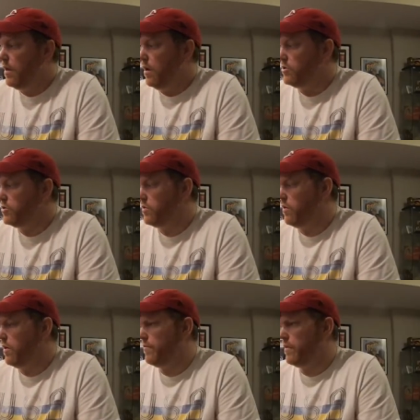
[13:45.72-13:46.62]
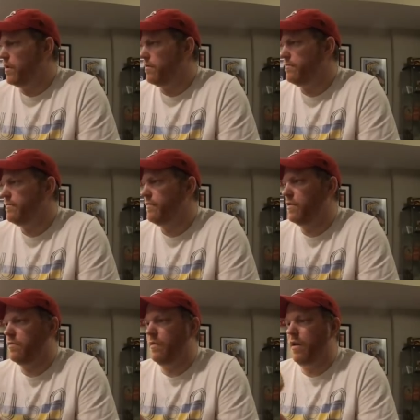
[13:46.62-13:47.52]
I'll just throw it up there
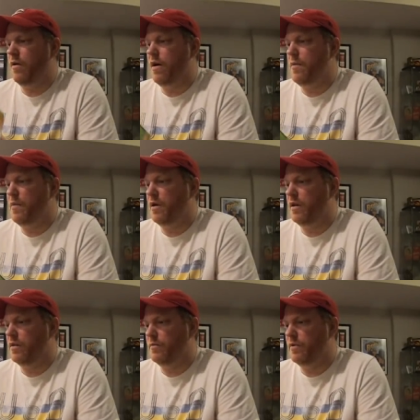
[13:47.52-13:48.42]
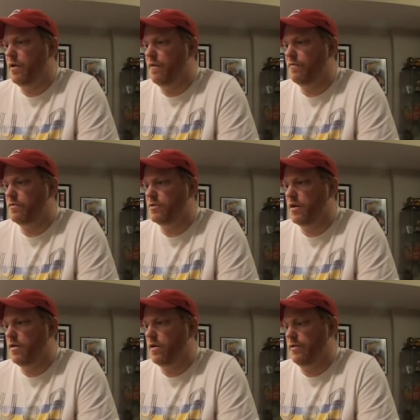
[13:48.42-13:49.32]
for, you know, high money and put offers
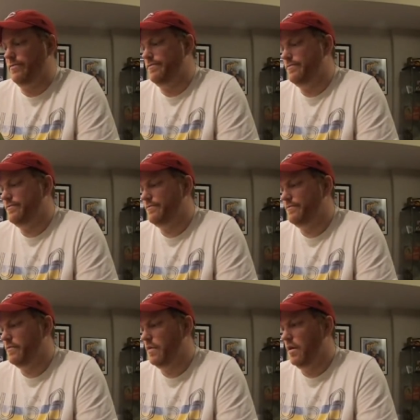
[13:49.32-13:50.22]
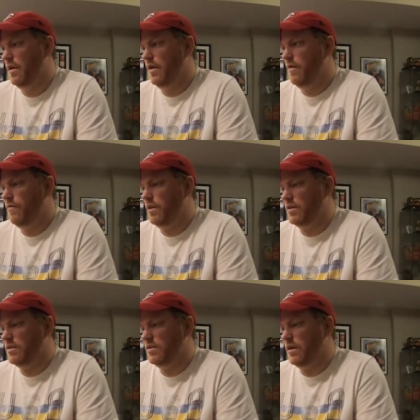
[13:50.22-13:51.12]
on it. And if it
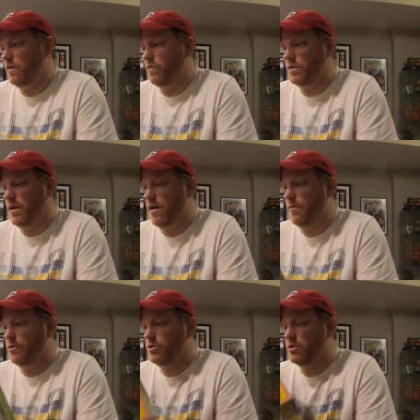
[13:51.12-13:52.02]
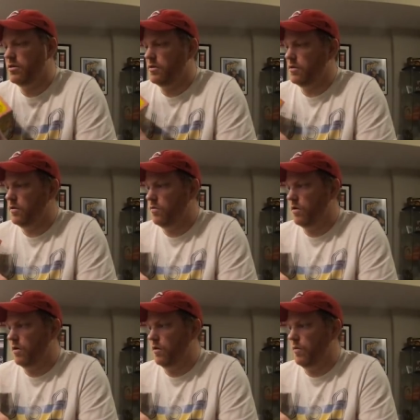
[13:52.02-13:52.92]
doesn't sell over time, I'll just start to
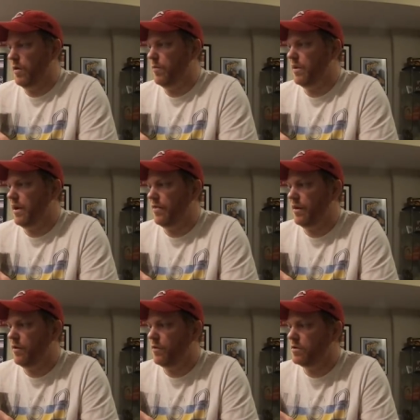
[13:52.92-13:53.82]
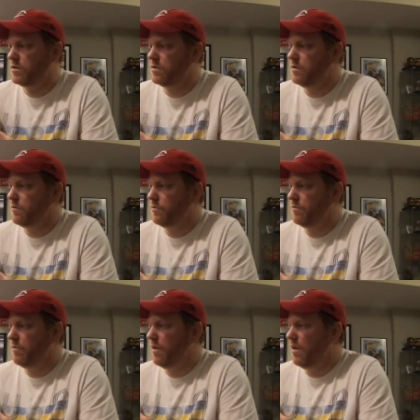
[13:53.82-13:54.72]
lower it a little bit. But yeah, I think it was
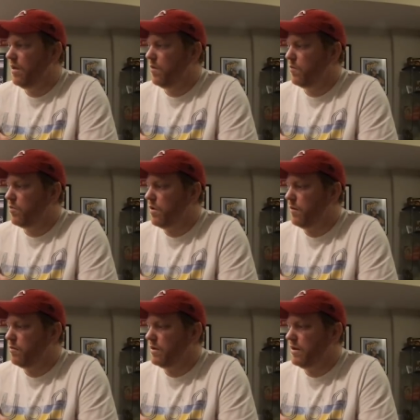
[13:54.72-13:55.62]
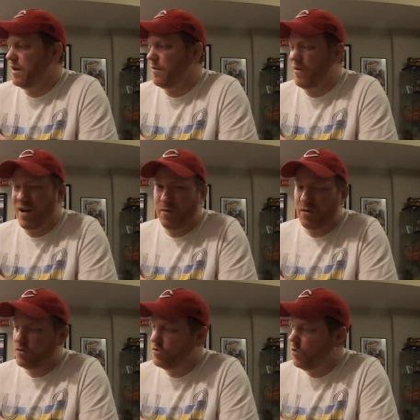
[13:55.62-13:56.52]
probably not a
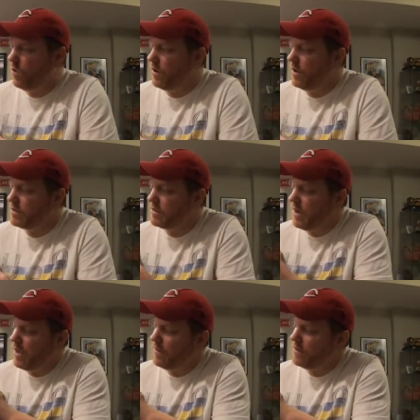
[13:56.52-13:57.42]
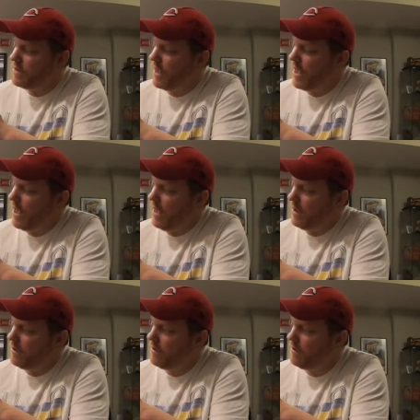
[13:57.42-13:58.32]
popular toy. It's got the
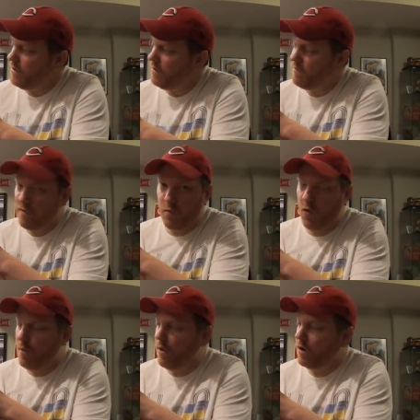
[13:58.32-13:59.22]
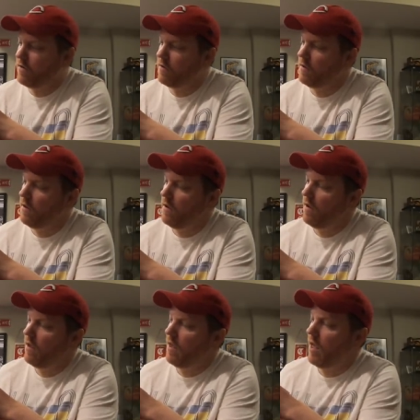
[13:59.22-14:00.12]
tag from Walmart,
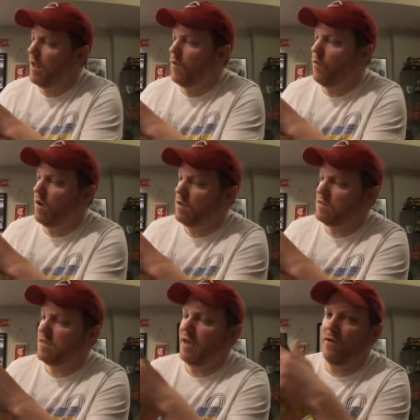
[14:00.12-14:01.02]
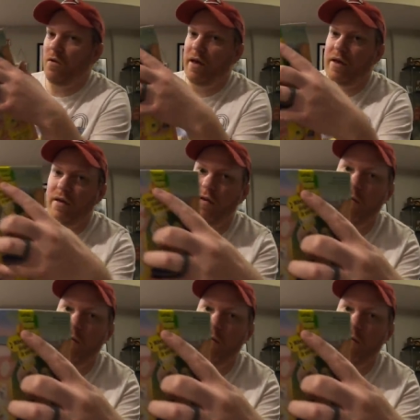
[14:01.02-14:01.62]
and it went on sale like